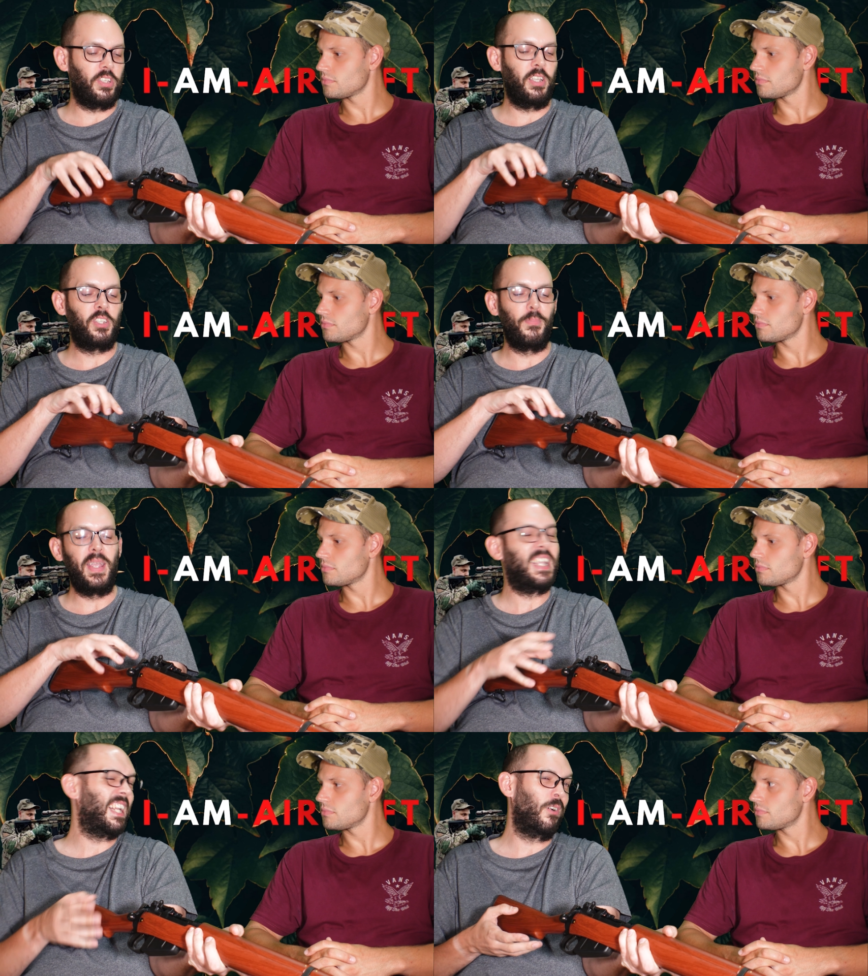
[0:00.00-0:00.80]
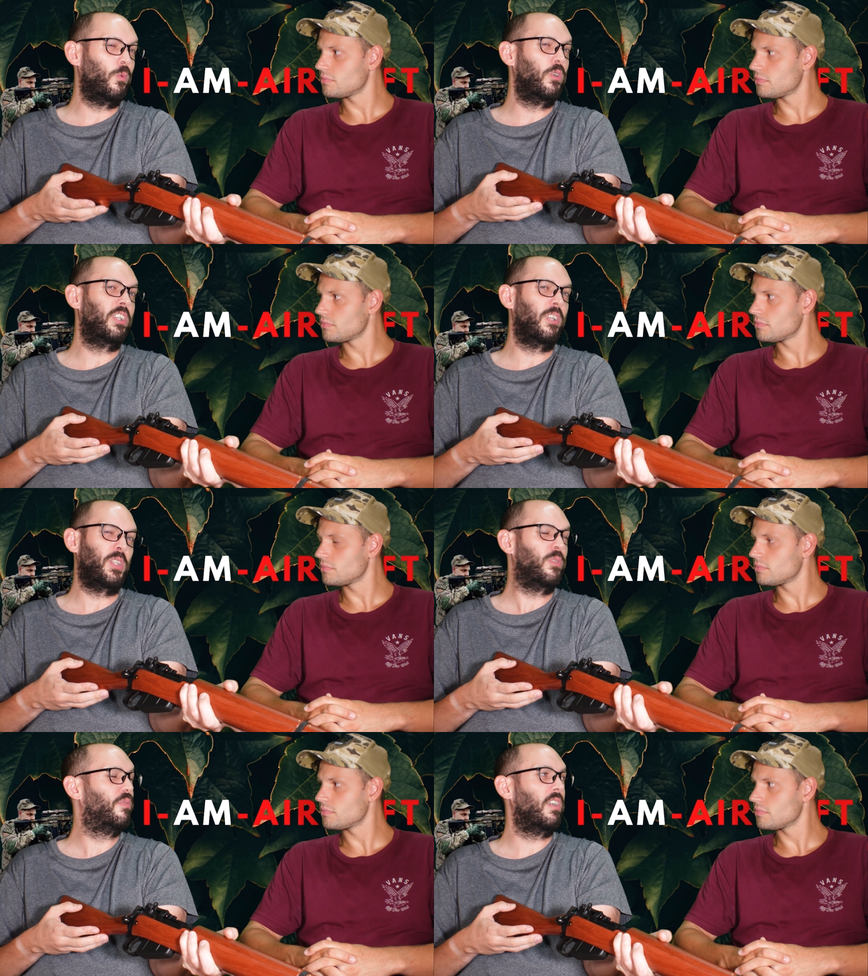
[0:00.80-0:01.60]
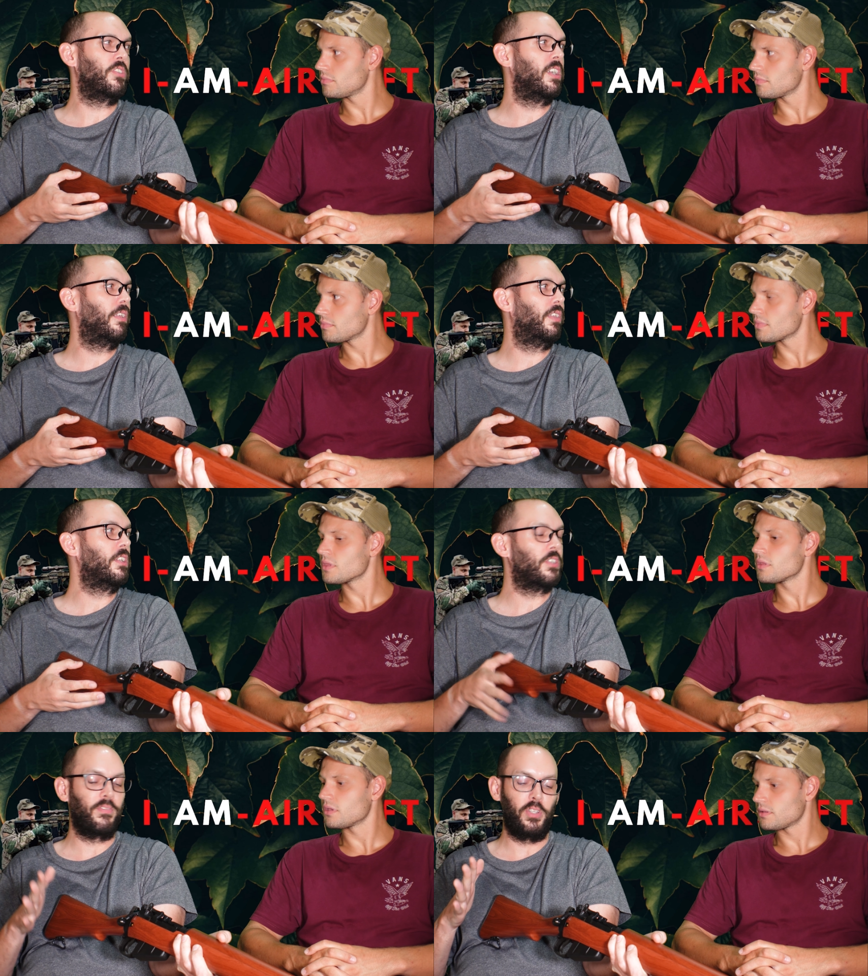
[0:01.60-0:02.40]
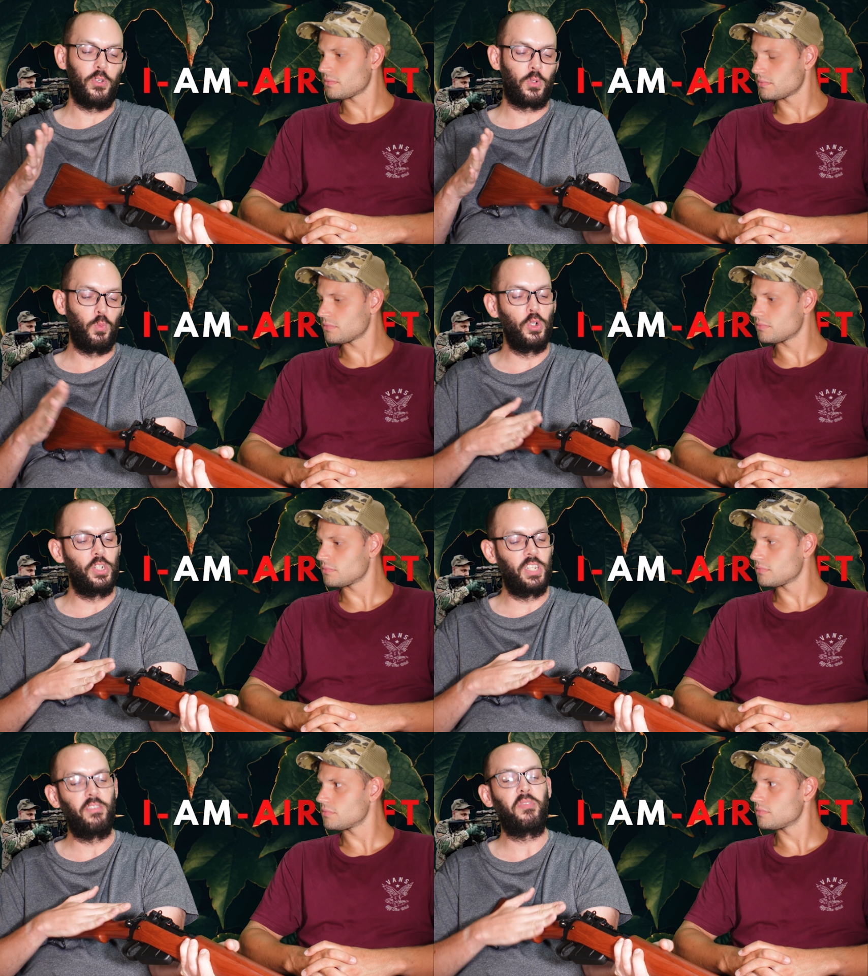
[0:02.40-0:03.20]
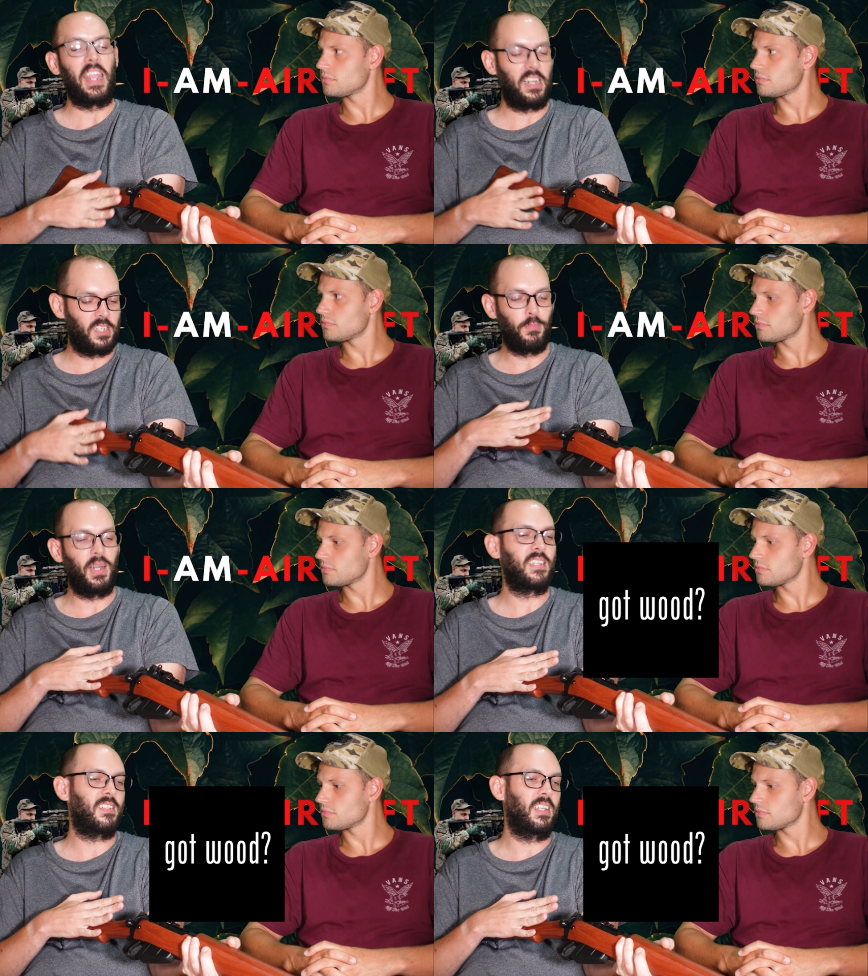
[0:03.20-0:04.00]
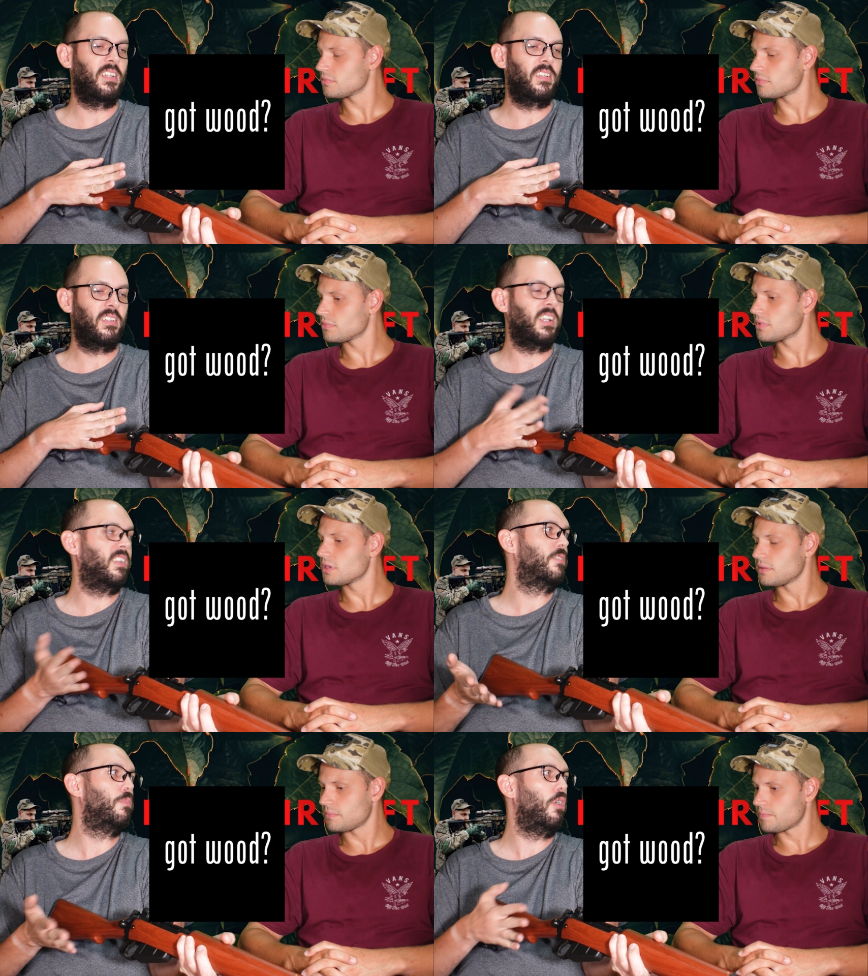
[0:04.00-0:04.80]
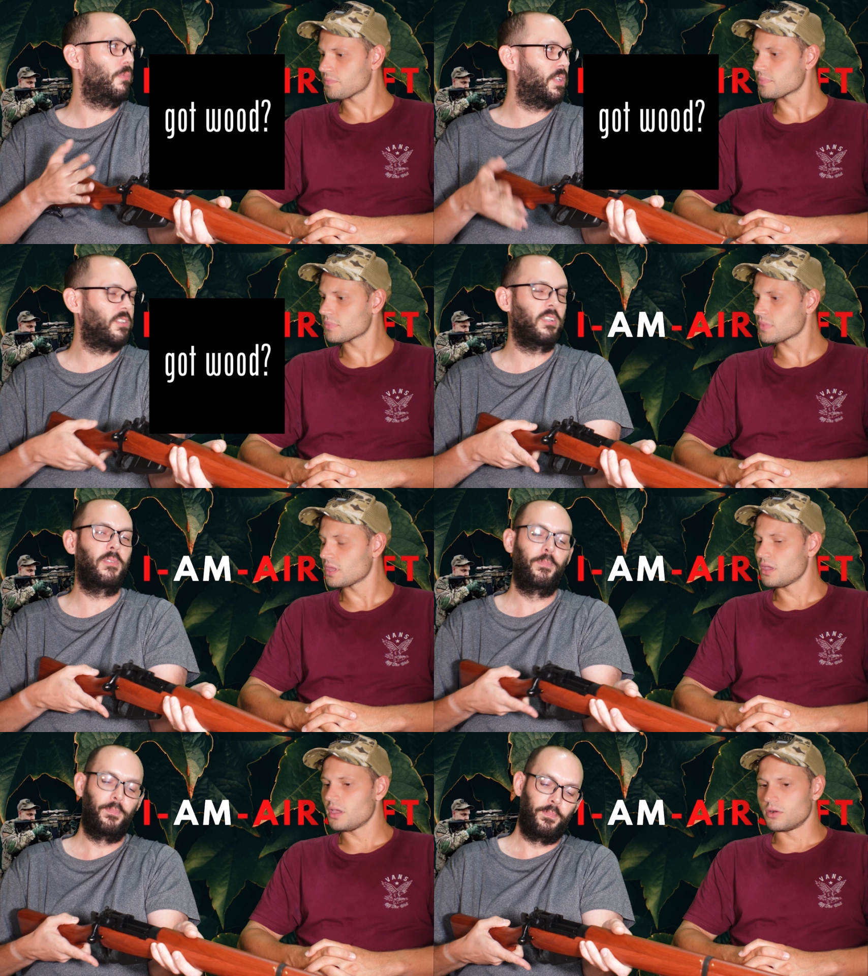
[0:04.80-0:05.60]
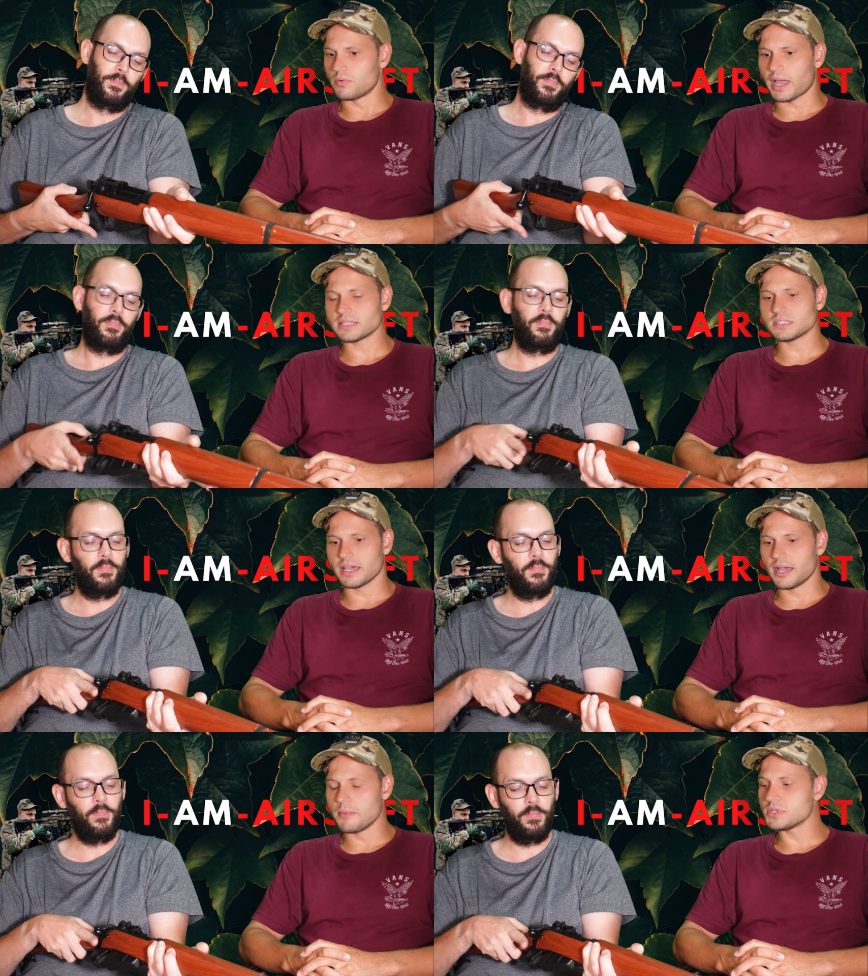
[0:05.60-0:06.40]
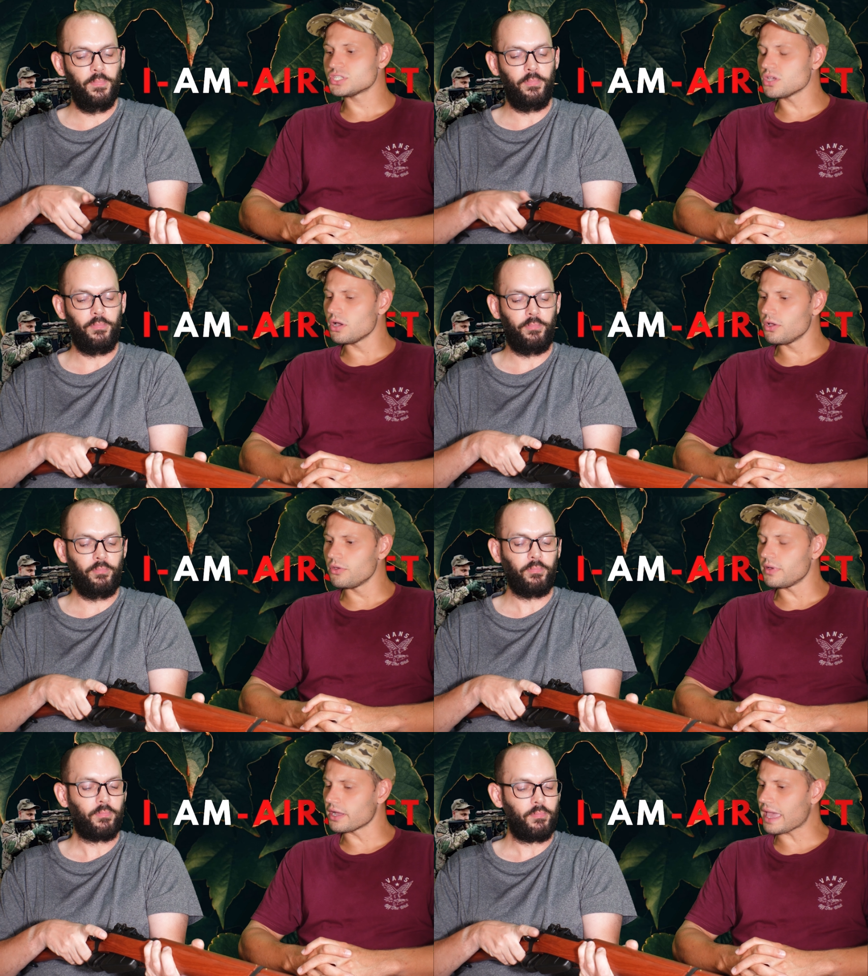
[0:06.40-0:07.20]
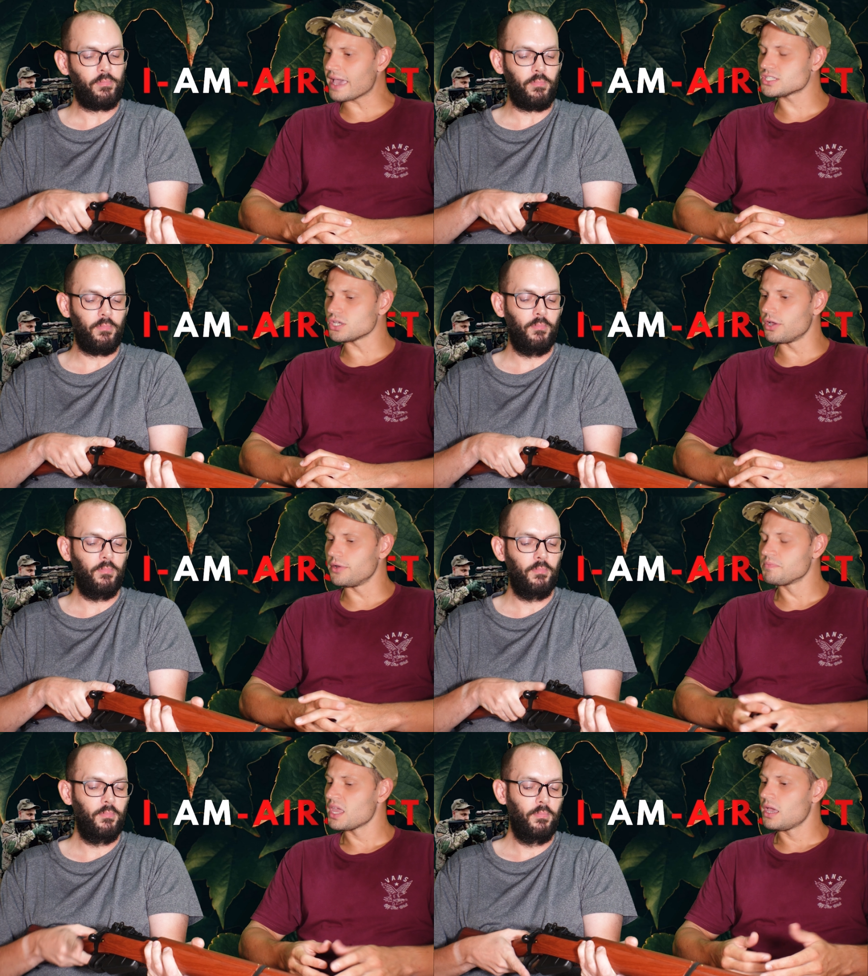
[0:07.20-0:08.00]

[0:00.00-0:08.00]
Speaker 1: that to make it out of wood, it'd be too fragile. I think so. They've used wood effect plastic and it's polymer. So.
Speaker 2: Right. Um, so okay. So